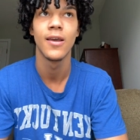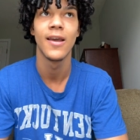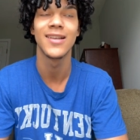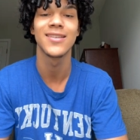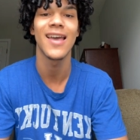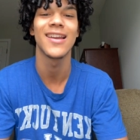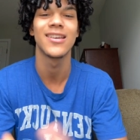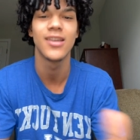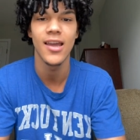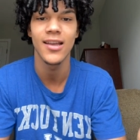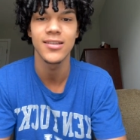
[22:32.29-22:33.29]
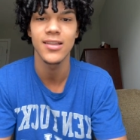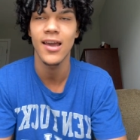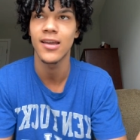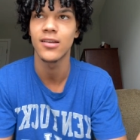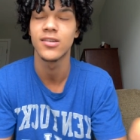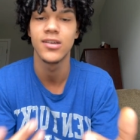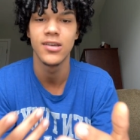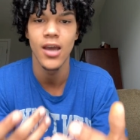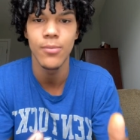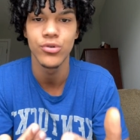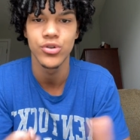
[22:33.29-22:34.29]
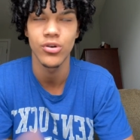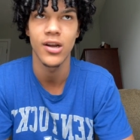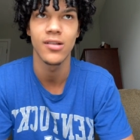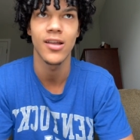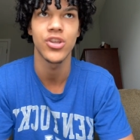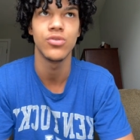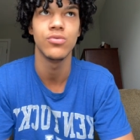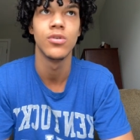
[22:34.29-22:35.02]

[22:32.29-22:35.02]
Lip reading: It's like double training. Like you